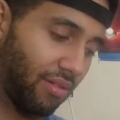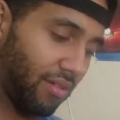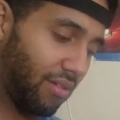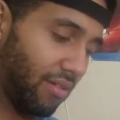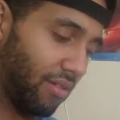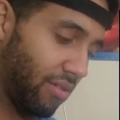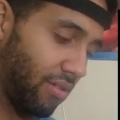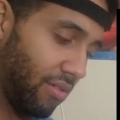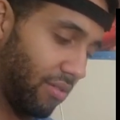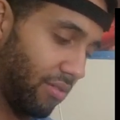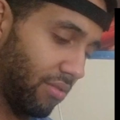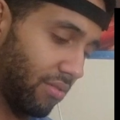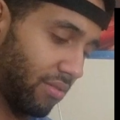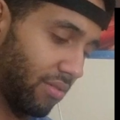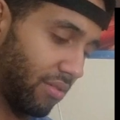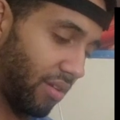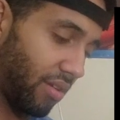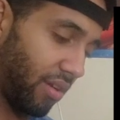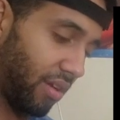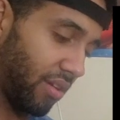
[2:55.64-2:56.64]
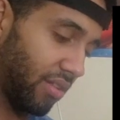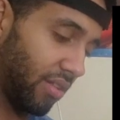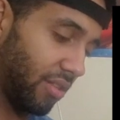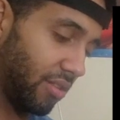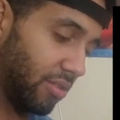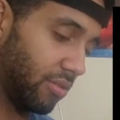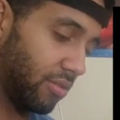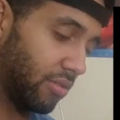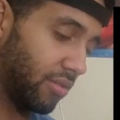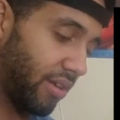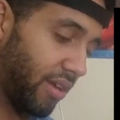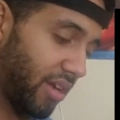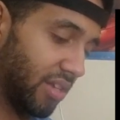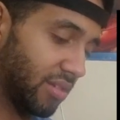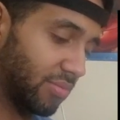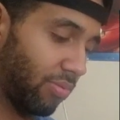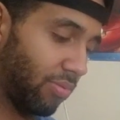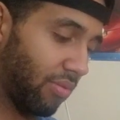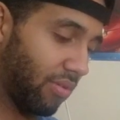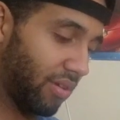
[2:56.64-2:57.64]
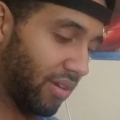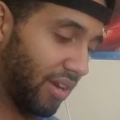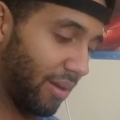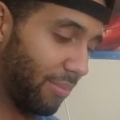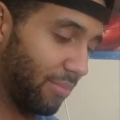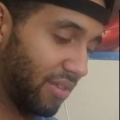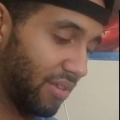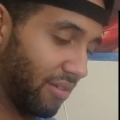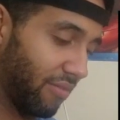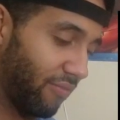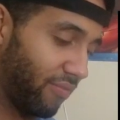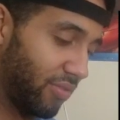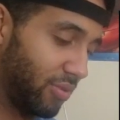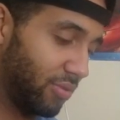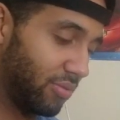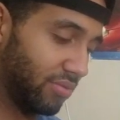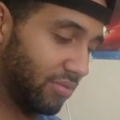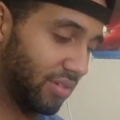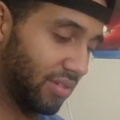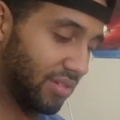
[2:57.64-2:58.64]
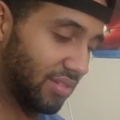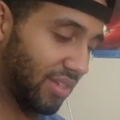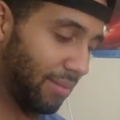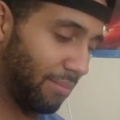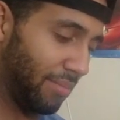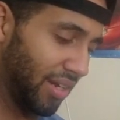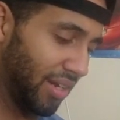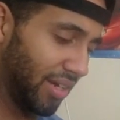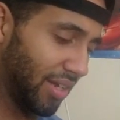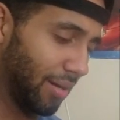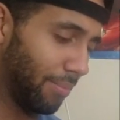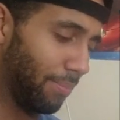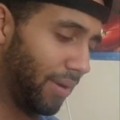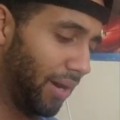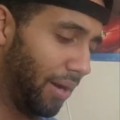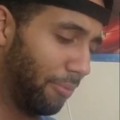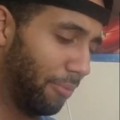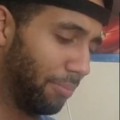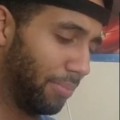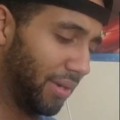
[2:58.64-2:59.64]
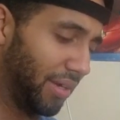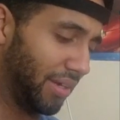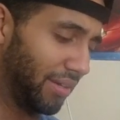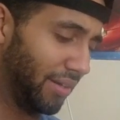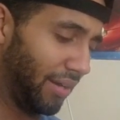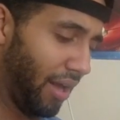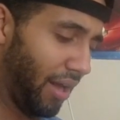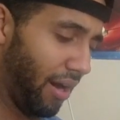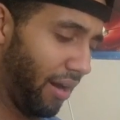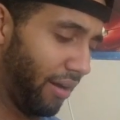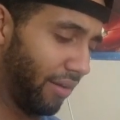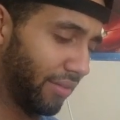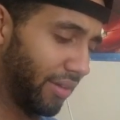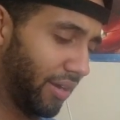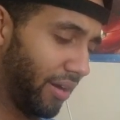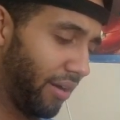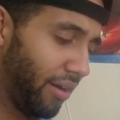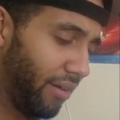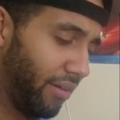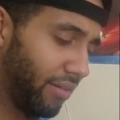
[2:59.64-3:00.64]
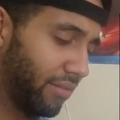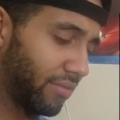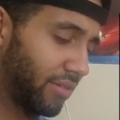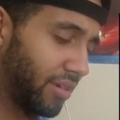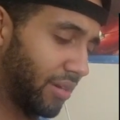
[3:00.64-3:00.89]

Oh, okay. That little last part got me confused. I was like, my nigga, move me. No, no.